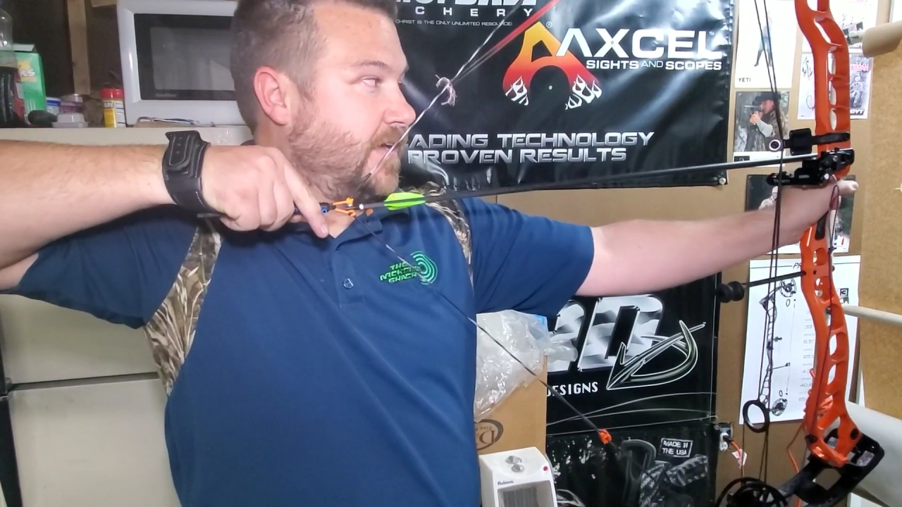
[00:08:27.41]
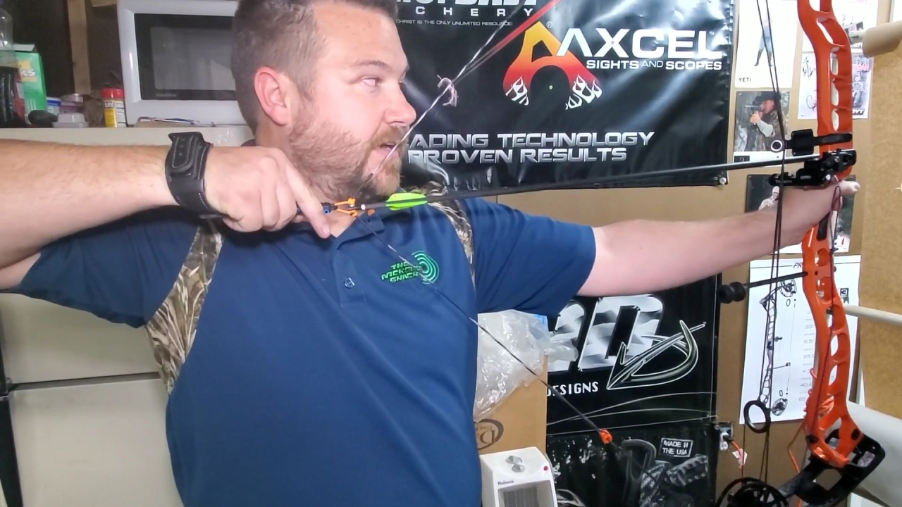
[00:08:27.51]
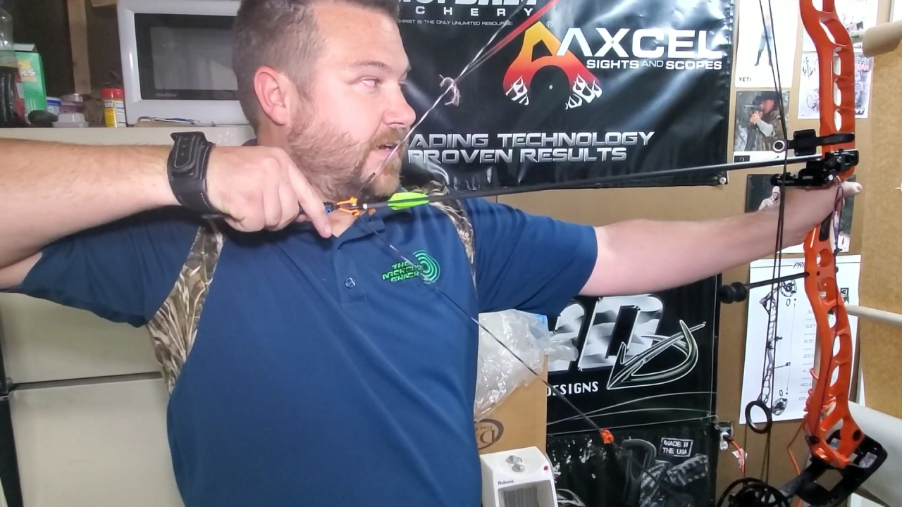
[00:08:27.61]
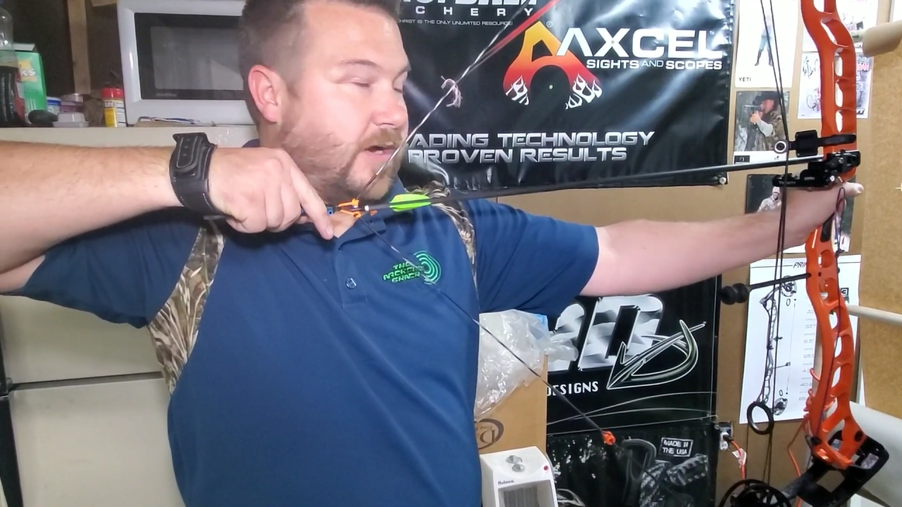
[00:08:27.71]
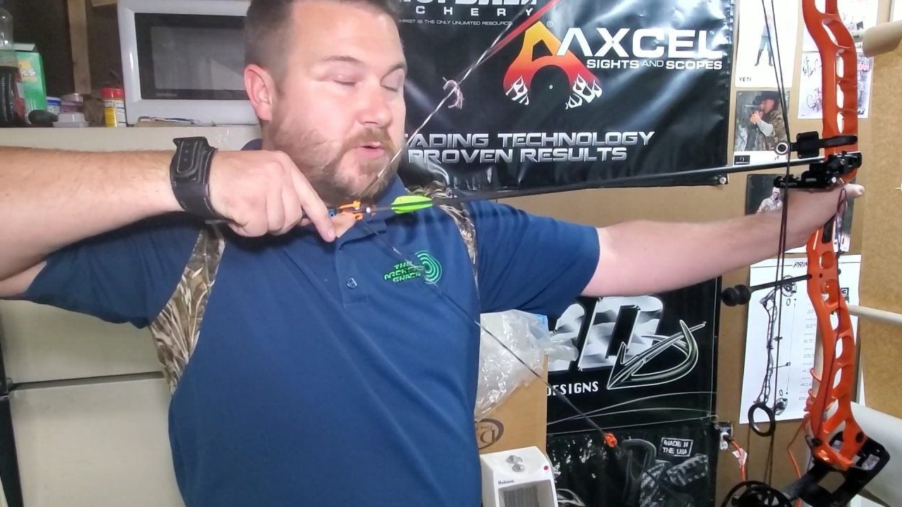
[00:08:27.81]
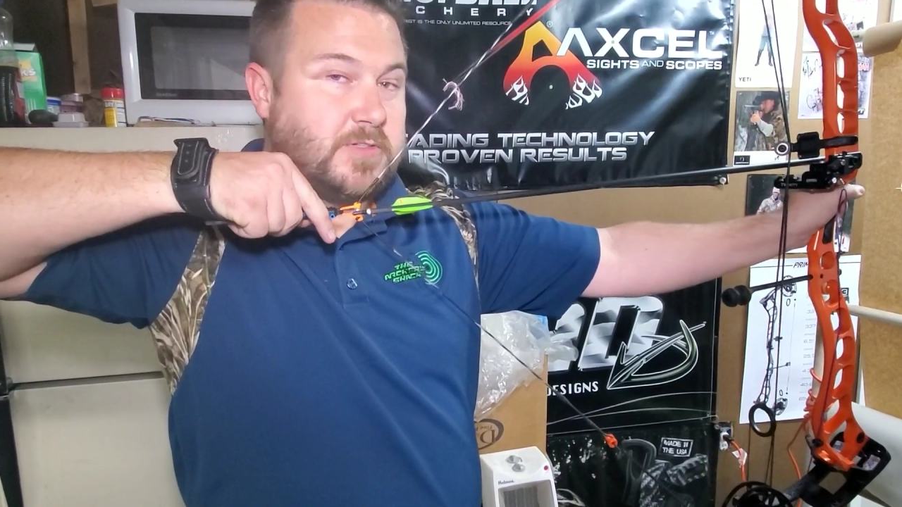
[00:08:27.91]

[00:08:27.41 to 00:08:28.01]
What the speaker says: Now I will